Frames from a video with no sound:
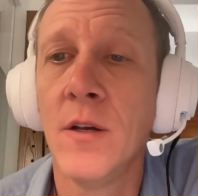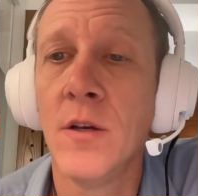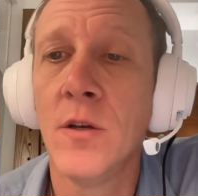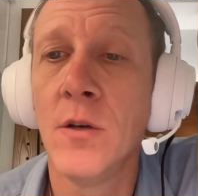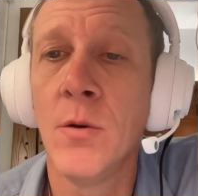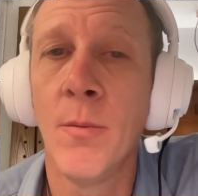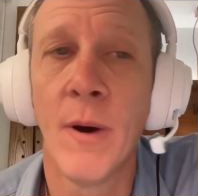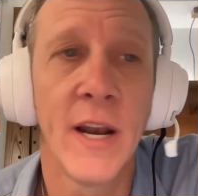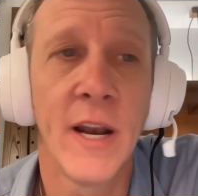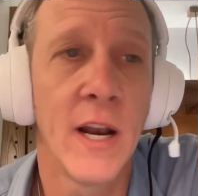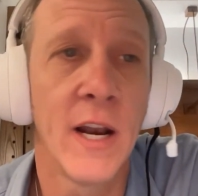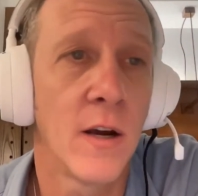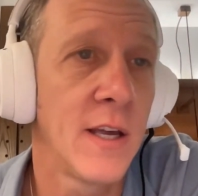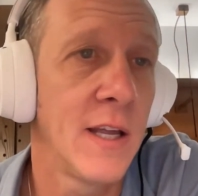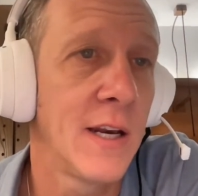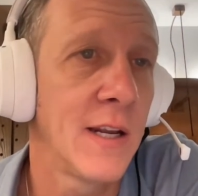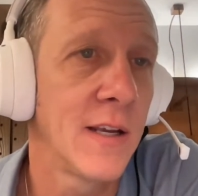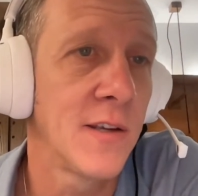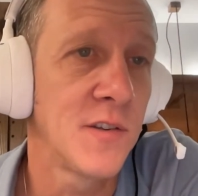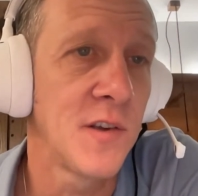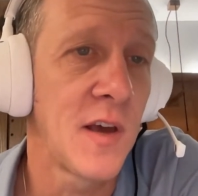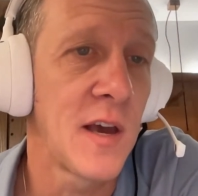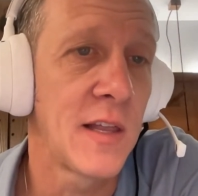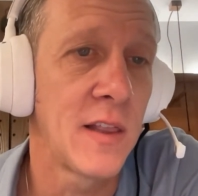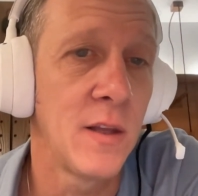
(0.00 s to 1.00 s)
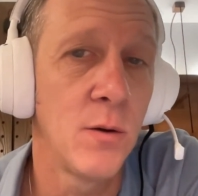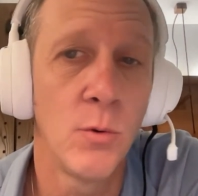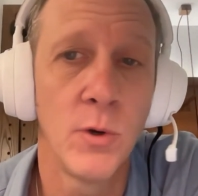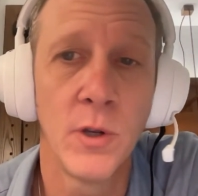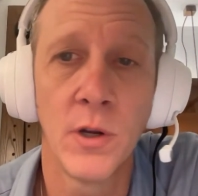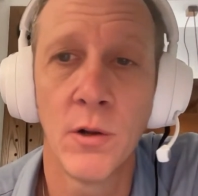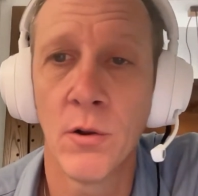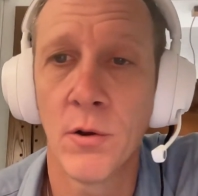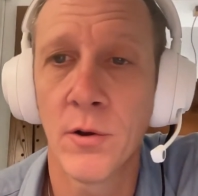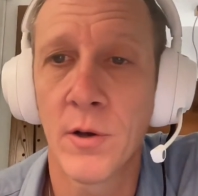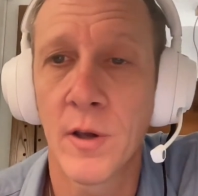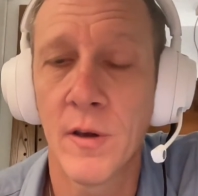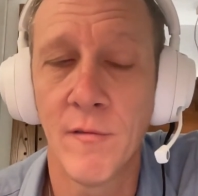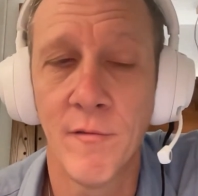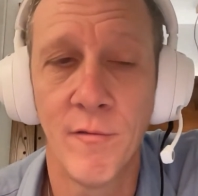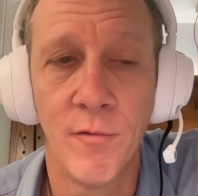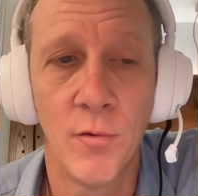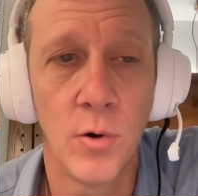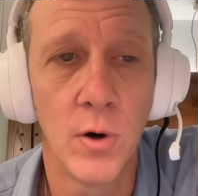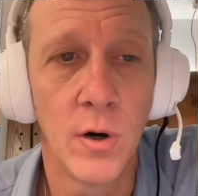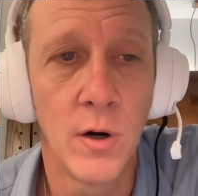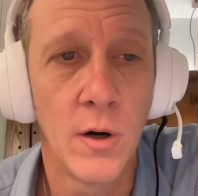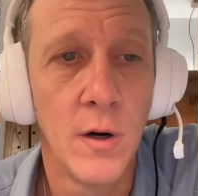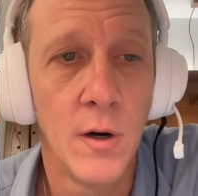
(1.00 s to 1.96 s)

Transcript: you might not get exactly what you're looking for.